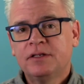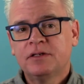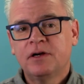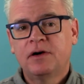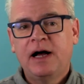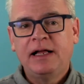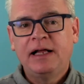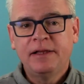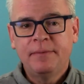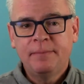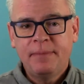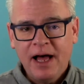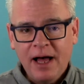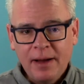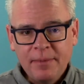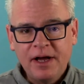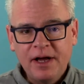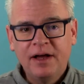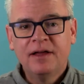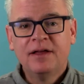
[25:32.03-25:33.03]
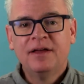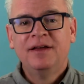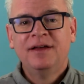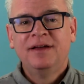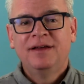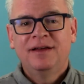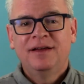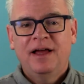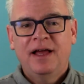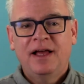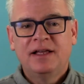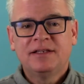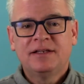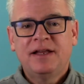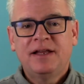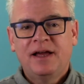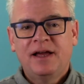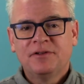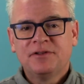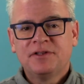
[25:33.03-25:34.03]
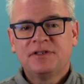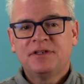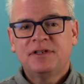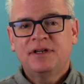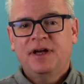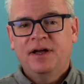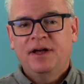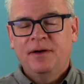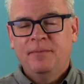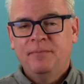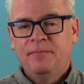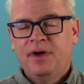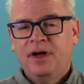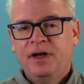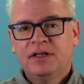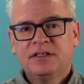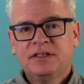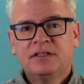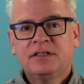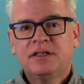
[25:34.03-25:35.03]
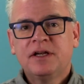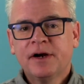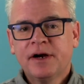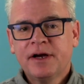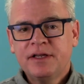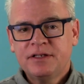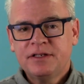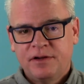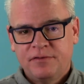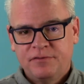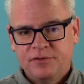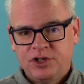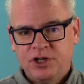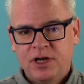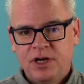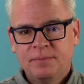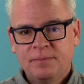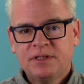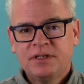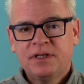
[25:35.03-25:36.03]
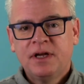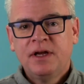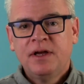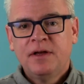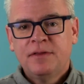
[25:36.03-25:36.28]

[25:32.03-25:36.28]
So Alibaba has announced a series of chips